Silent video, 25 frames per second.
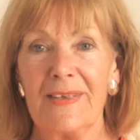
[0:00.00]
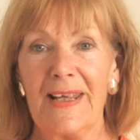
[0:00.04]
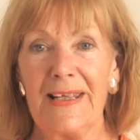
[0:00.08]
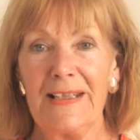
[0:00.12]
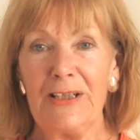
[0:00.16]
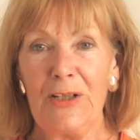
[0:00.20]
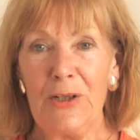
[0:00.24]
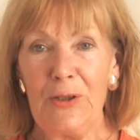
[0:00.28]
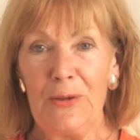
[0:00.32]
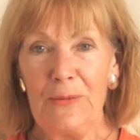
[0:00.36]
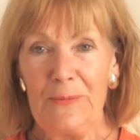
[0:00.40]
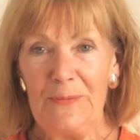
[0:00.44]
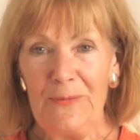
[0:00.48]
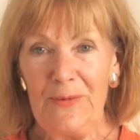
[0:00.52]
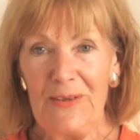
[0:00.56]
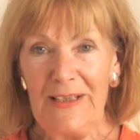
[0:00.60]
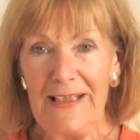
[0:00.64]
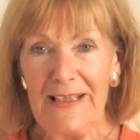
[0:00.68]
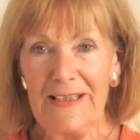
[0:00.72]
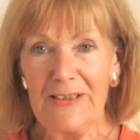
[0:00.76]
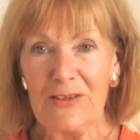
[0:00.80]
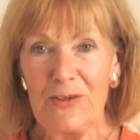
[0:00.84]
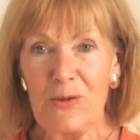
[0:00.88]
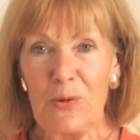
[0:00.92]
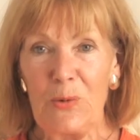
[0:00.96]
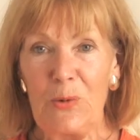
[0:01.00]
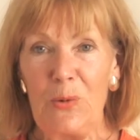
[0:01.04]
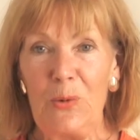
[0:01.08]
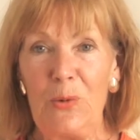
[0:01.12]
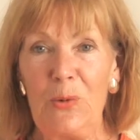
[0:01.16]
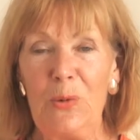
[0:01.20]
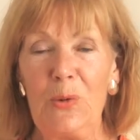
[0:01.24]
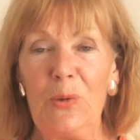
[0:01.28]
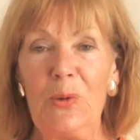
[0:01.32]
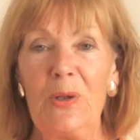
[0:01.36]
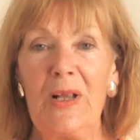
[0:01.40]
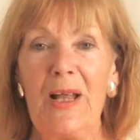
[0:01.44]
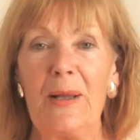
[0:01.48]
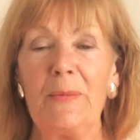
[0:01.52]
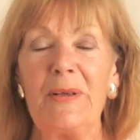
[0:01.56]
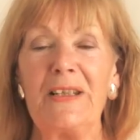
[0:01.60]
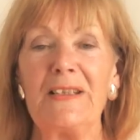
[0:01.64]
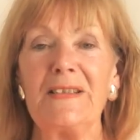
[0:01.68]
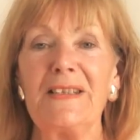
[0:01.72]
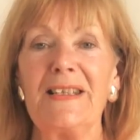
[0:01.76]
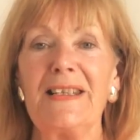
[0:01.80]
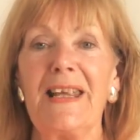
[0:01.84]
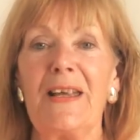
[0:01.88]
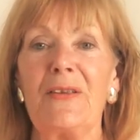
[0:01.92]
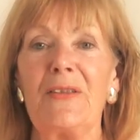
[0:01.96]
And hopefully it's all
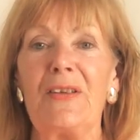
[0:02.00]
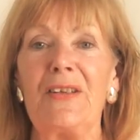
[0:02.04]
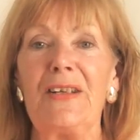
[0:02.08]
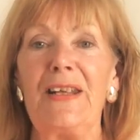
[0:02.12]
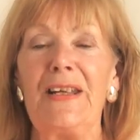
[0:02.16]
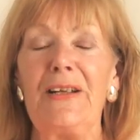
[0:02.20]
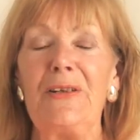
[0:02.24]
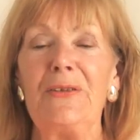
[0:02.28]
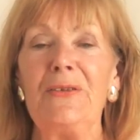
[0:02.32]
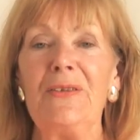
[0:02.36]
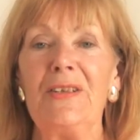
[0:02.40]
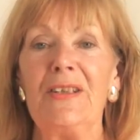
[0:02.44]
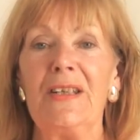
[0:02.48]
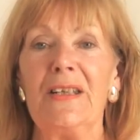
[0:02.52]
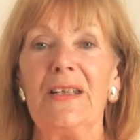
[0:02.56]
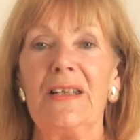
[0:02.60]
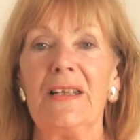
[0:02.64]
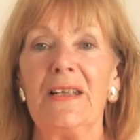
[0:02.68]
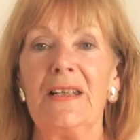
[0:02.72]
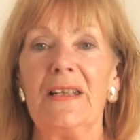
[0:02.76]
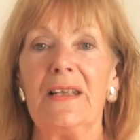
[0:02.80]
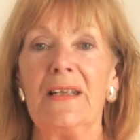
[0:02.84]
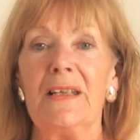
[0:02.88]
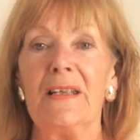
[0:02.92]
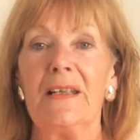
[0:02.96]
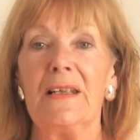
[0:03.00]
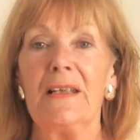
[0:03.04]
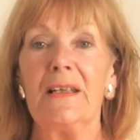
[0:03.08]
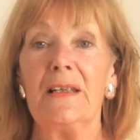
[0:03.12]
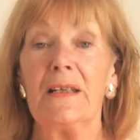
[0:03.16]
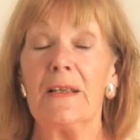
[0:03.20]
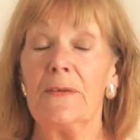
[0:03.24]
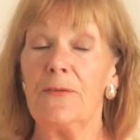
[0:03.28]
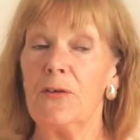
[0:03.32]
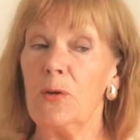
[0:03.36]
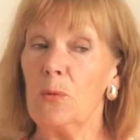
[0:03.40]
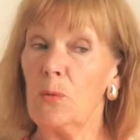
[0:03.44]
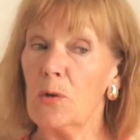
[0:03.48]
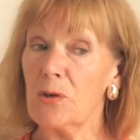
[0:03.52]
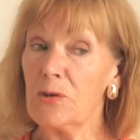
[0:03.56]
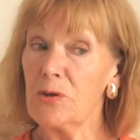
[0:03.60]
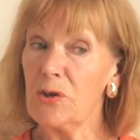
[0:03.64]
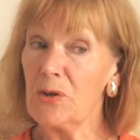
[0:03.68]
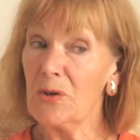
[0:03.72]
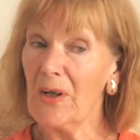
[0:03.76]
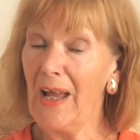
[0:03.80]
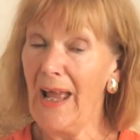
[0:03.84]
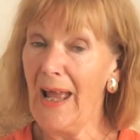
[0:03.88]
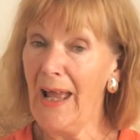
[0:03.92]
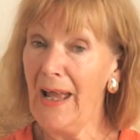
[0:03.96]
coming together now. If you want
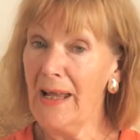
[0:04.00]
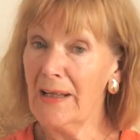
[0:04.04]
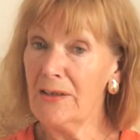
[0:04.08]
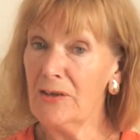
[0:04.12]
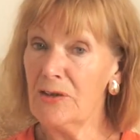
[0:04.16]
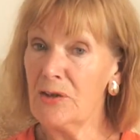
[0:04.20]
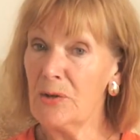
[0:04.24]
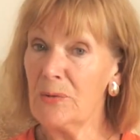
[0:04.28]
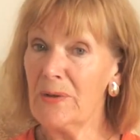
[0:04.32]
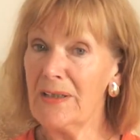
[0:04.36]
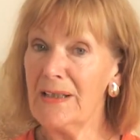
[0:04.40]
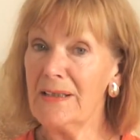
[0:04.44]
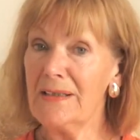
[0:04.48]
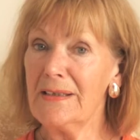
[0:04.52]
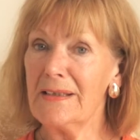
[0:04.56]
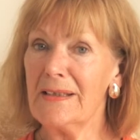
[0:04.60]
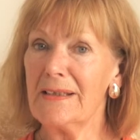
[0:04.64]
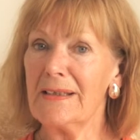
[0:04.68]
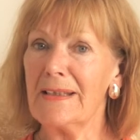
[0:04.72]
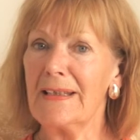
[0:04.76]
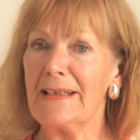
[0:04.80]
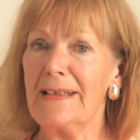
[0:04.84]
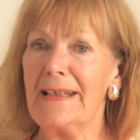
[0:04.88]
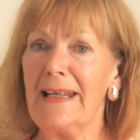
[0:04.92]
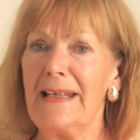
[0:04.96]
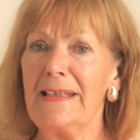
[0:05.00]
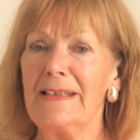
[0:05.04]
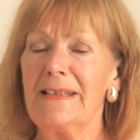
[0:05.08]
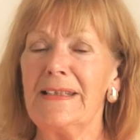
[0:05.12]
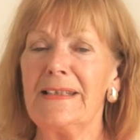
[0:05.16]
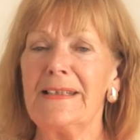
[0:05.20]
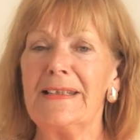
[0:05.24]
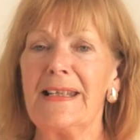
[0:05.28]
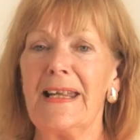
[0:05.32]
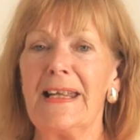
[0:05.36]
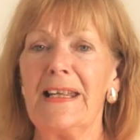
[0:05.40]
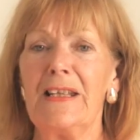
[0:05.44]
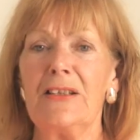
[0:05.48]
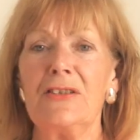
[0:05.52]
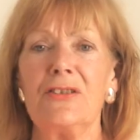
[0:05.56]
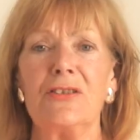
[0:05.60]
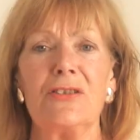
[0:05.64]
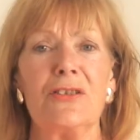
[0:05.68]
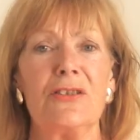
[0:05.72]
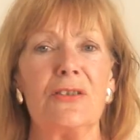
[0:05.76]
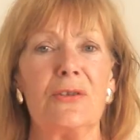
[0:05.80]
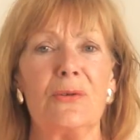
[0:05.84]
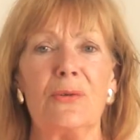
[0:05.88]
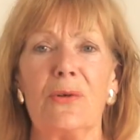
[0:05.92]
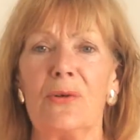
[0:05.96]
to add to it at a later
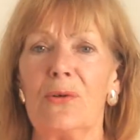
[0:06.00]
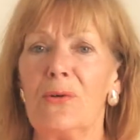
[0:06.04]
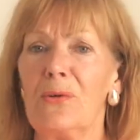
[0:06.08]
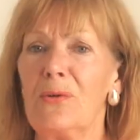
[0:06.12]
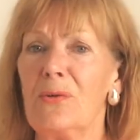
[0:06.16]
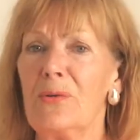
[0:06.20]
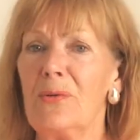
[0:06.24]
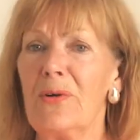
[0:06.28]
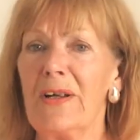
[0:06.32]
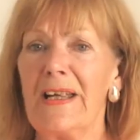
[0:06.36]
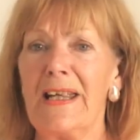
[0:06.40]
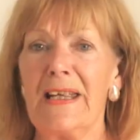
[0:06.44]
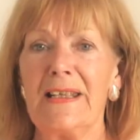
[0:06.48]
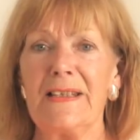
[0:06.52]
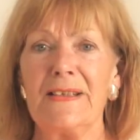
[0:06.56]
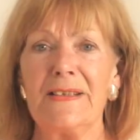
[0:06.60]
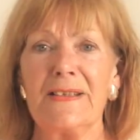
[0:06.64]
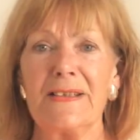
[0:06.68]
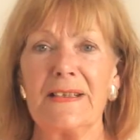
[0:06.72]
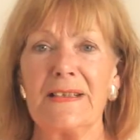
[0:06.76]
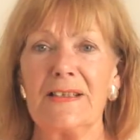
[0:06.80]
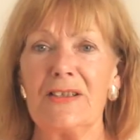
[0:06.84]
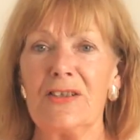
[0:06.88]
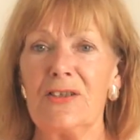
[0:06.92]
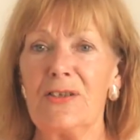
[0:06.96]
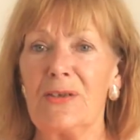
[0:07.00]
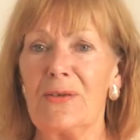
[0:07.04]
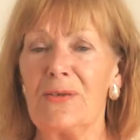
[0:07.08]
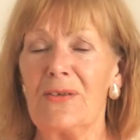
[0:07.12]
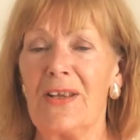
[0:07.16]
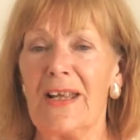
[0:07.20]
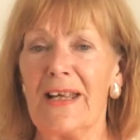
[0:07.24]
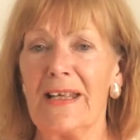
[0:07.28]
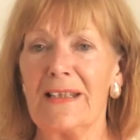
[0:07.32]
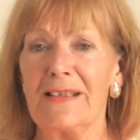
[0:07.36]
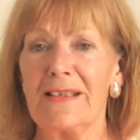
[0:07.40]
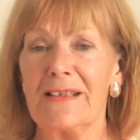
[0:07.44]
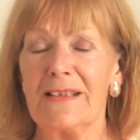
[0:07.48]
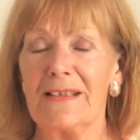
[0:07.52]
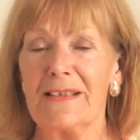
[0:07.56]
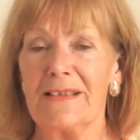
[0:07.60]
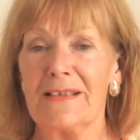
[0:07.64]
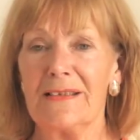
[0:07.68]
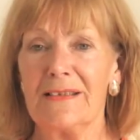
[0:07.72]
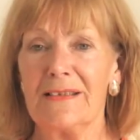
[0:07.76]
date, you always can do that.